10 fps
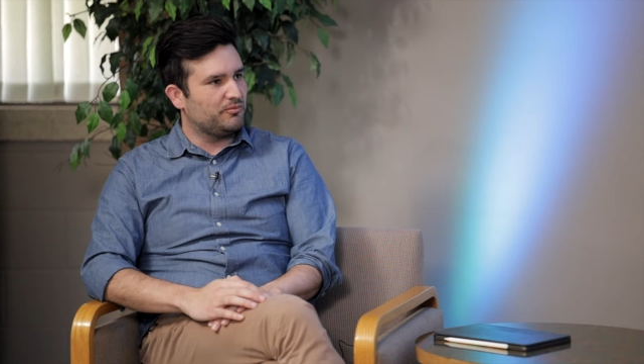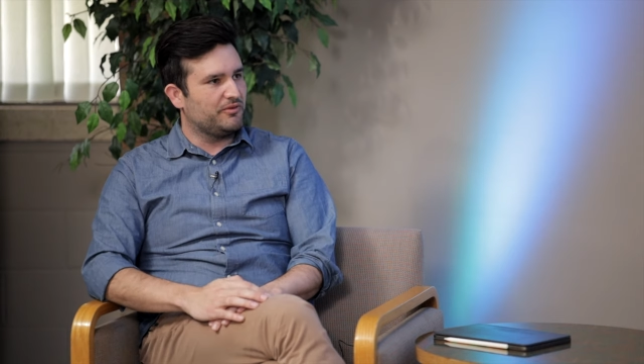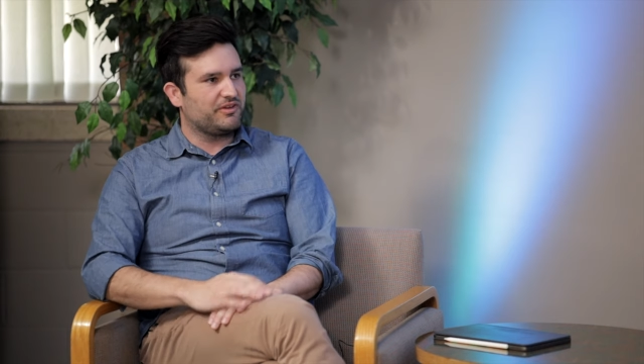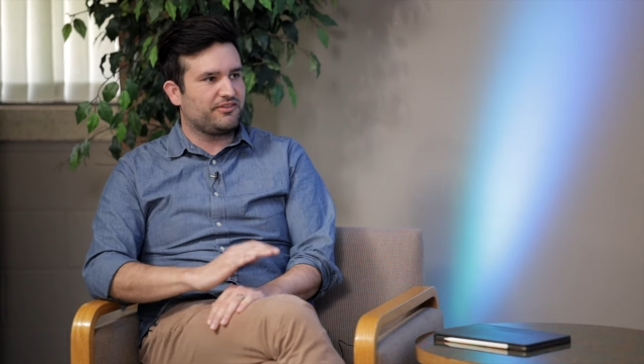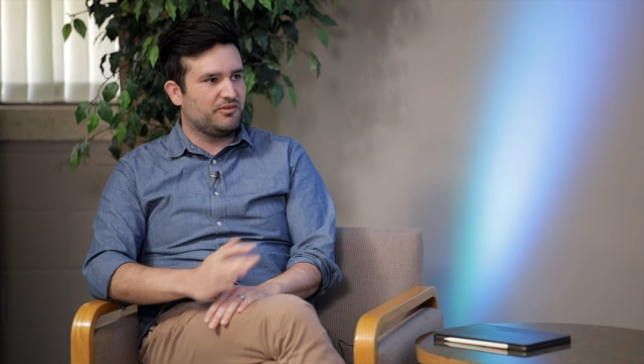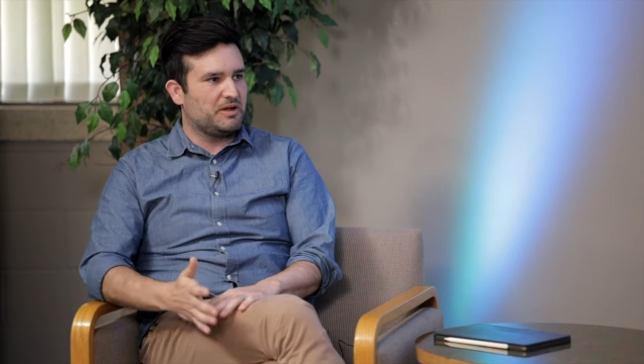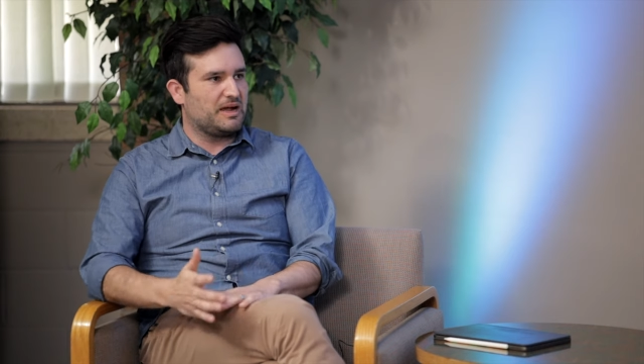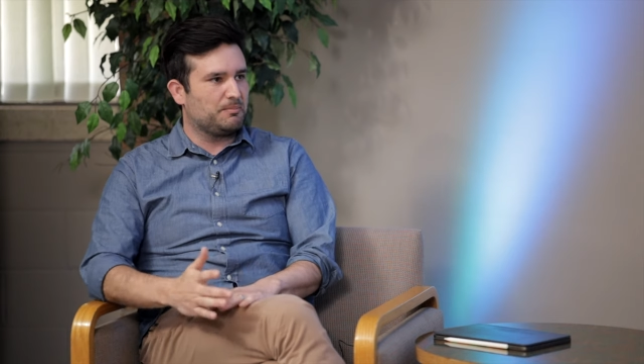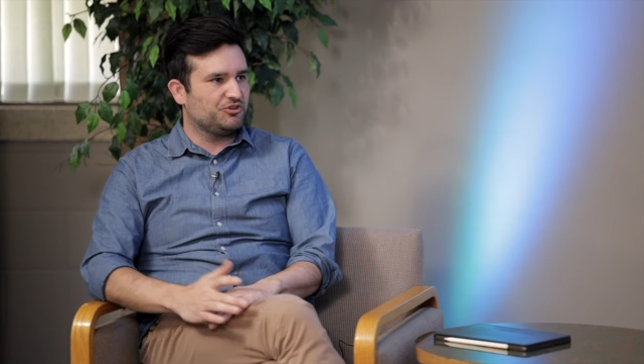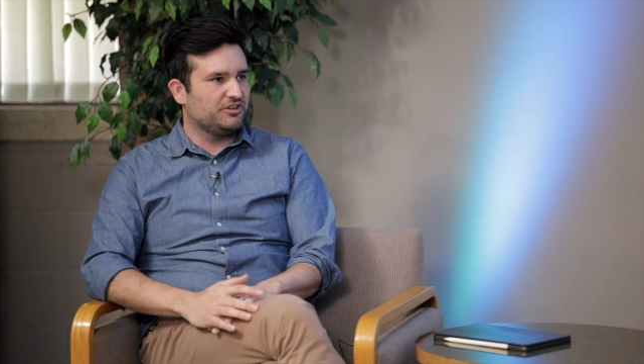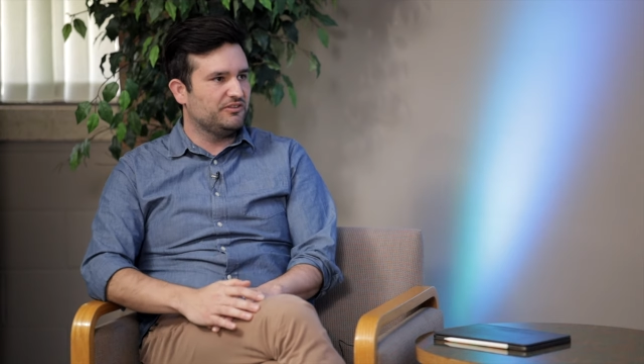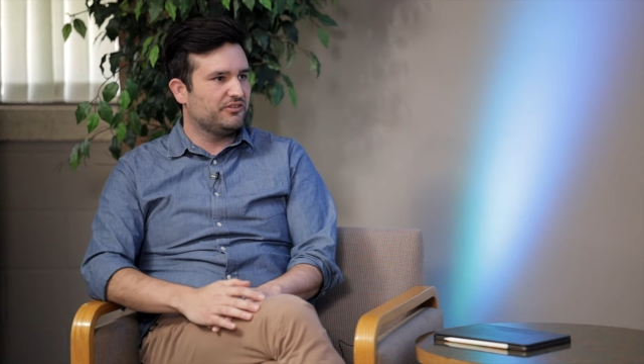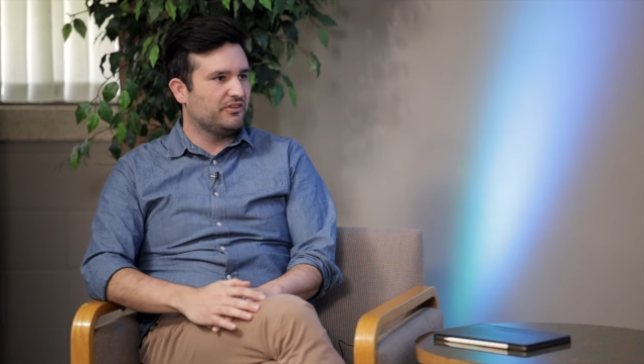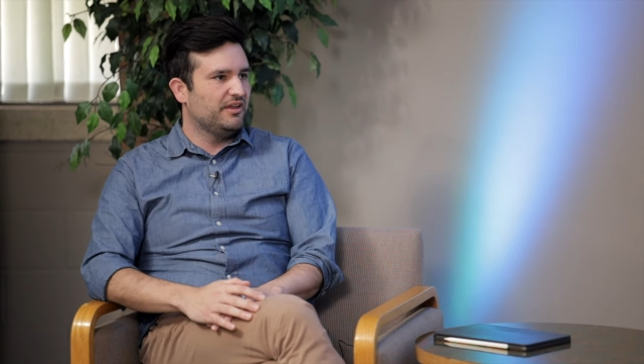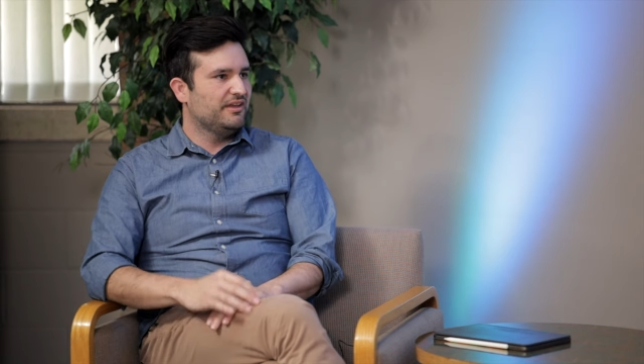We've got some
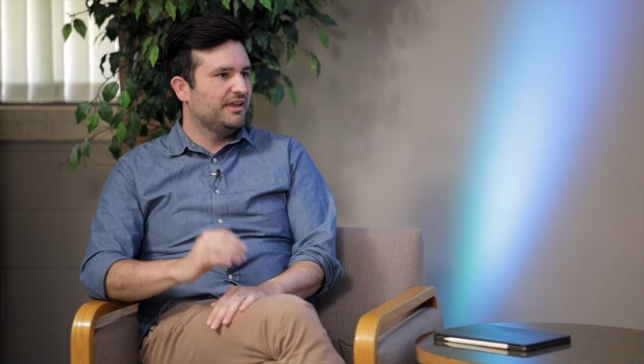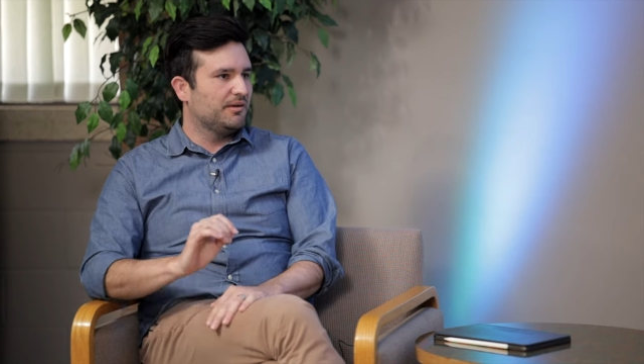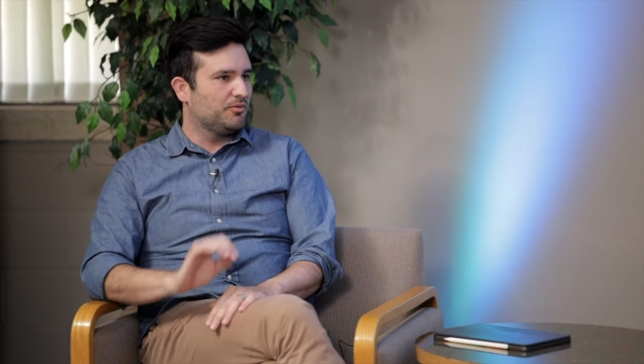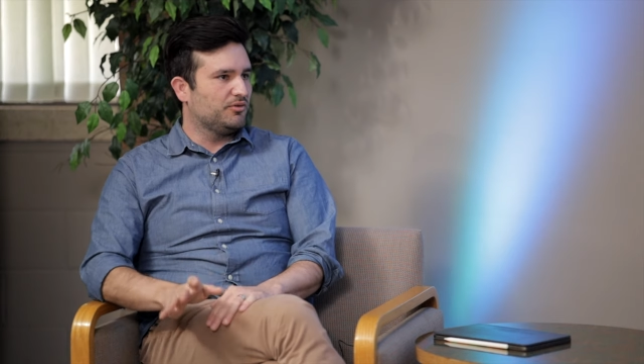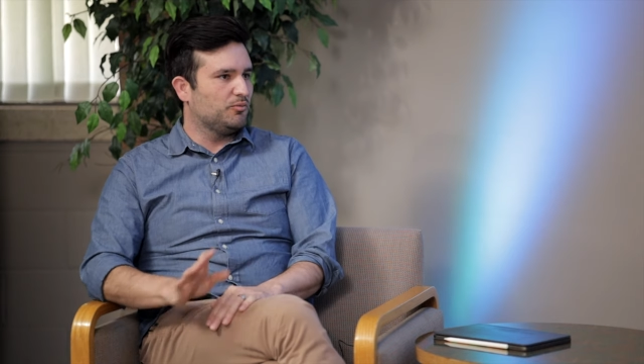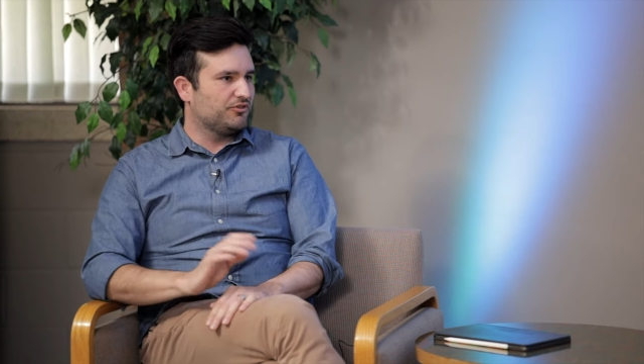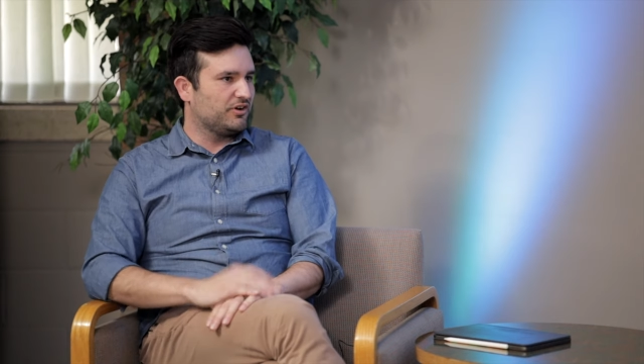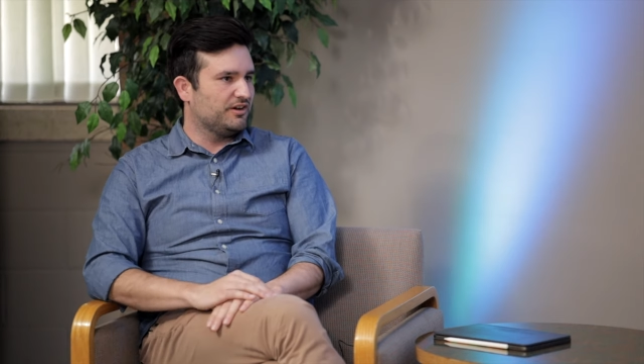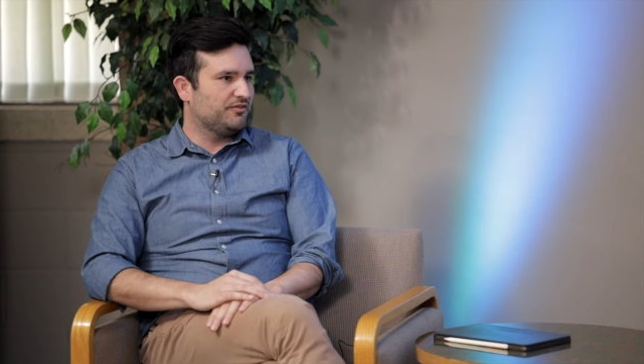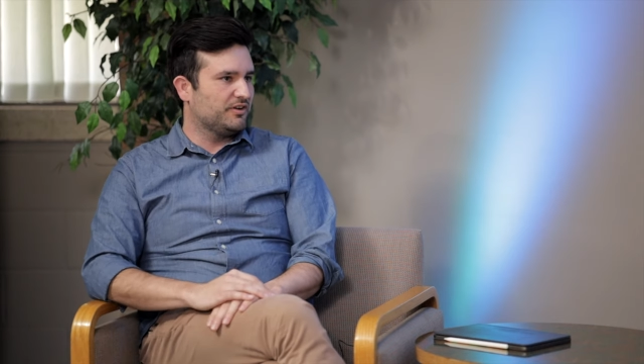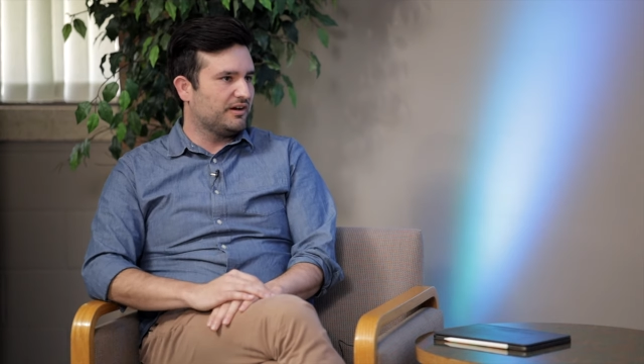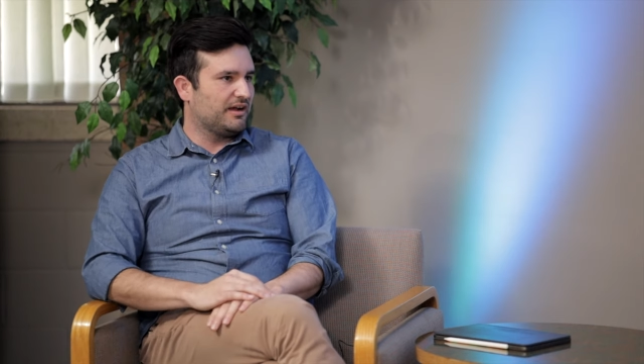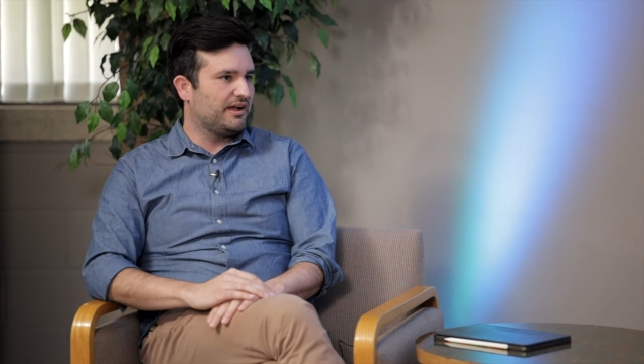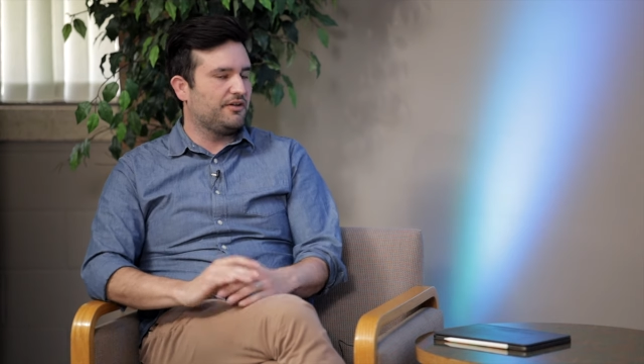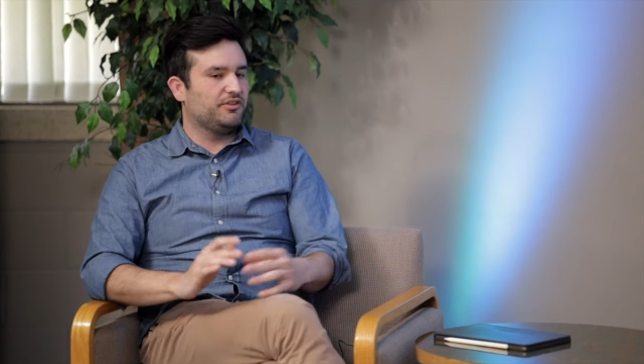options, and we're, we're trying to figure
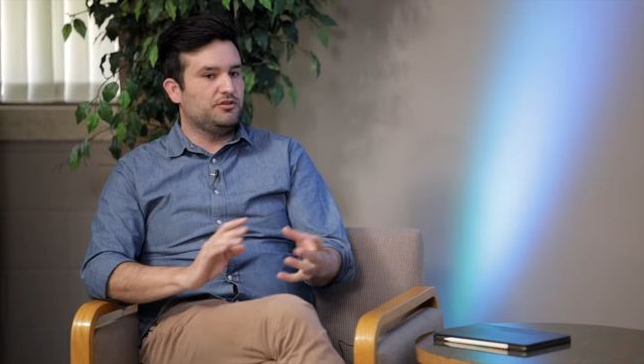out how the